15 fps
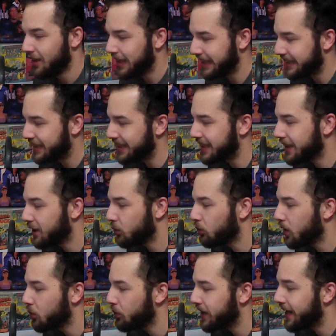let's see here,
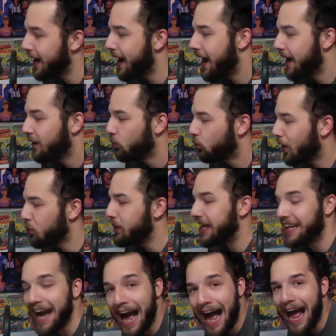what do we got? What do we
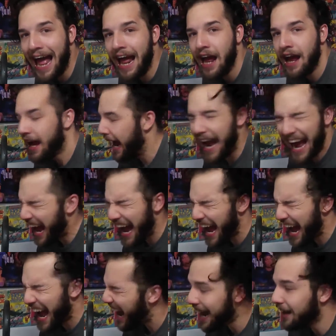got?
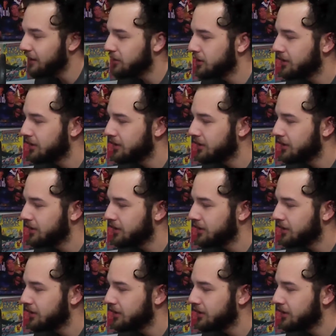Ah!